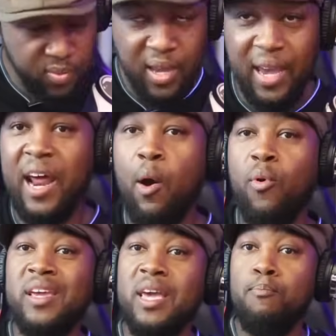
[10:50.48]
and I
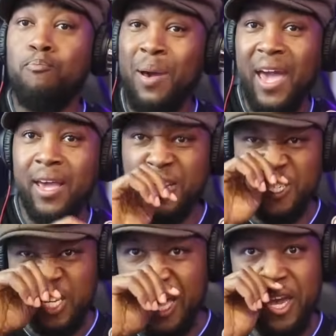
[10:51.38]
want to get back
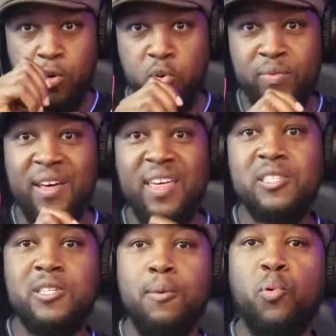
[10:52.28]
into that groove. Now, that's
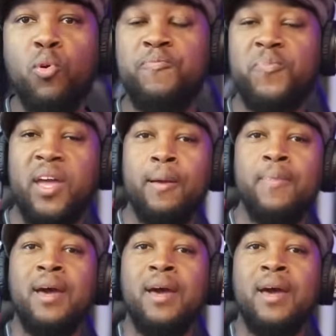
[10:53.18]
the important thing.